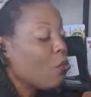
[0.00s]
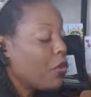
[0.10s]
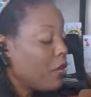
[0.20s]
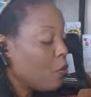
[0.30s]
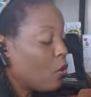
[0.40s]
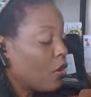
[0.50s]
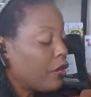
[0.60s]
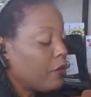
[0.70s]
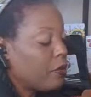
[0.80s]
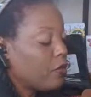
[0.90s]
we
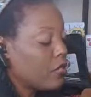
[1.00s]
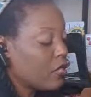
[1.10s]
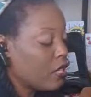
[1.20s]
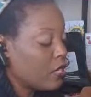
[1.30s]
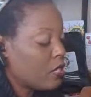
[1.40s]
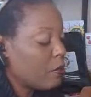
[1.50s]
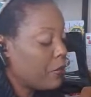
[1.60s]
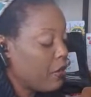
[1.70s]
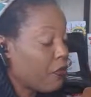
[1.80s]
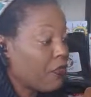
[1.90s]
want this to
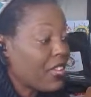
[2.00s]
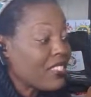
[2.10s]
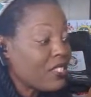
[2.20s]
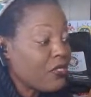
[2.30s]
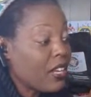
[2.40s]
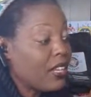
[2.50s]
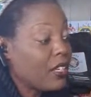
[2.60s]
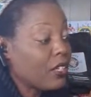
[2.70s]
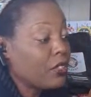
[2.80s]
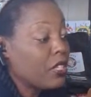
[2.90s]
be a festive color.